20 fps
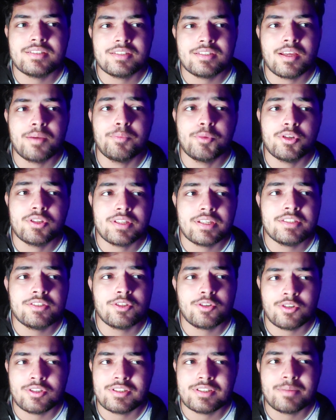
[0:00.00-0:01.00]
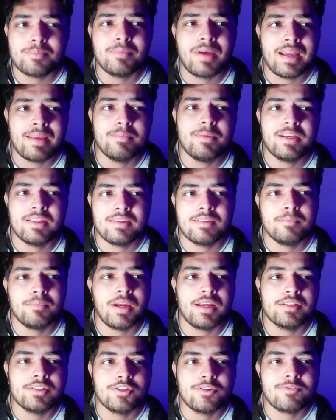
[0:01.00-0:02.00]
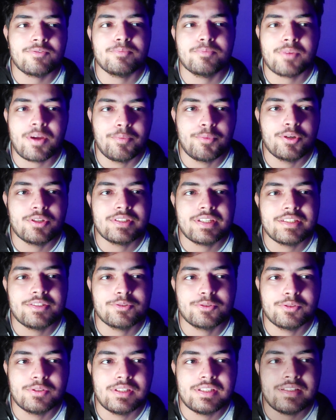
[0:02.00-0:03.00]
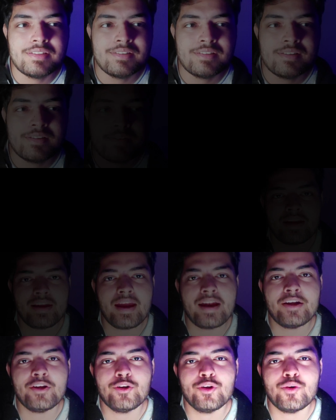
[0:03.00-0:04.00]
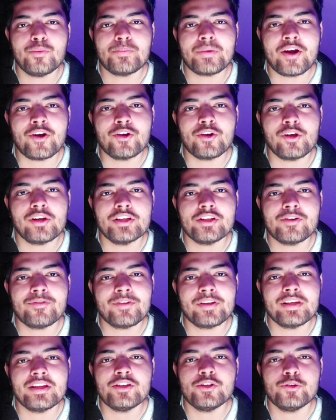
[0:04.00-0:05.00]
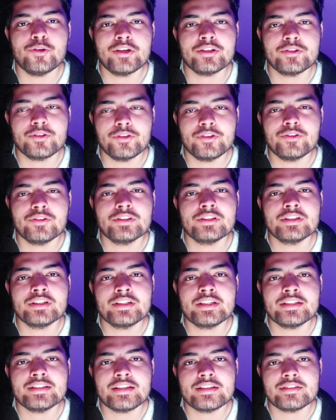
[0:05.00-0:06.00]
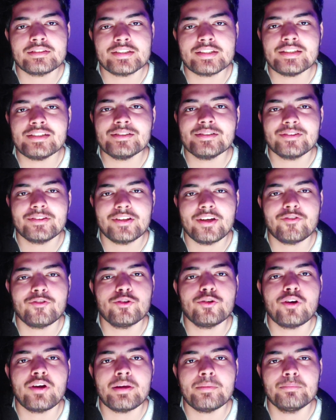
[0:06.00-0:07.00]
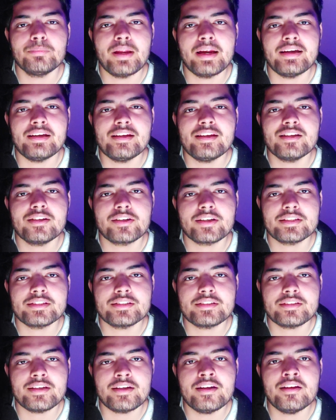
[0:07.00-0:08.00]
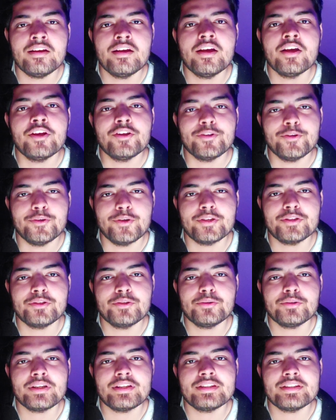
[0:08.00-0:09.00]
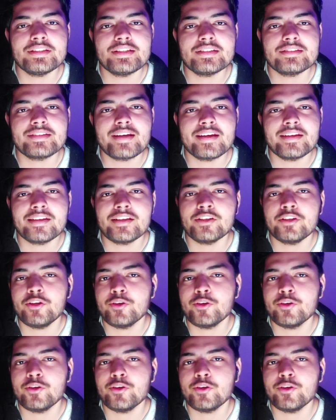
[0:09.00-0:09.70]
in Computer Science or some Bhai Bhai branch of Computer Science only. I had no prior knowledge of any US universities as such, therefore I blindly trusted US News and CS Ranking